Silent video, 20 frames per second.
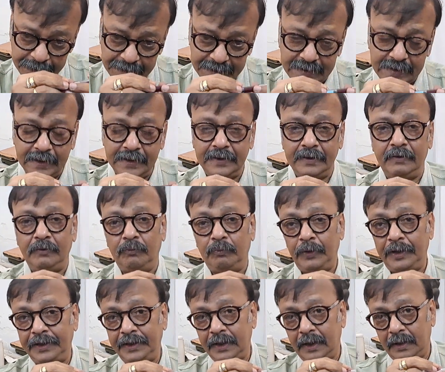piston,
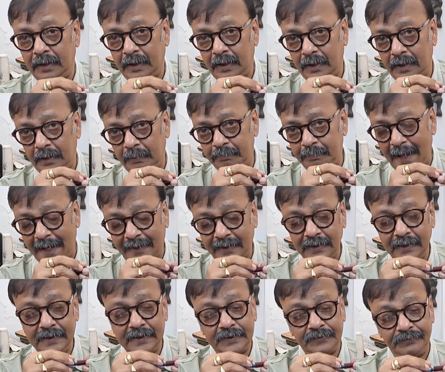when the uh,
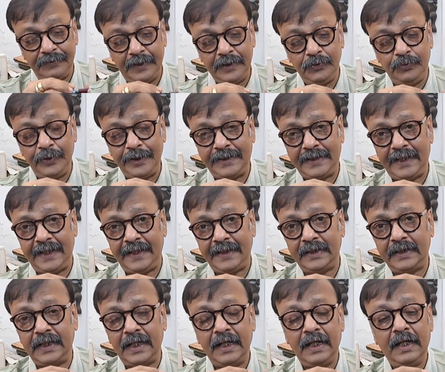barrel is filled with
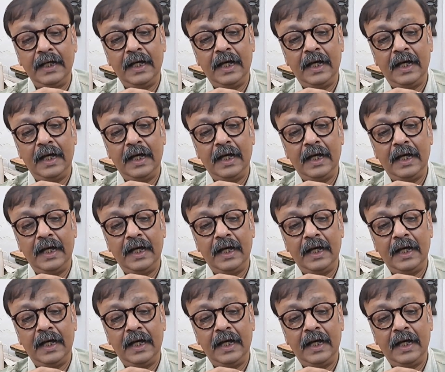ink,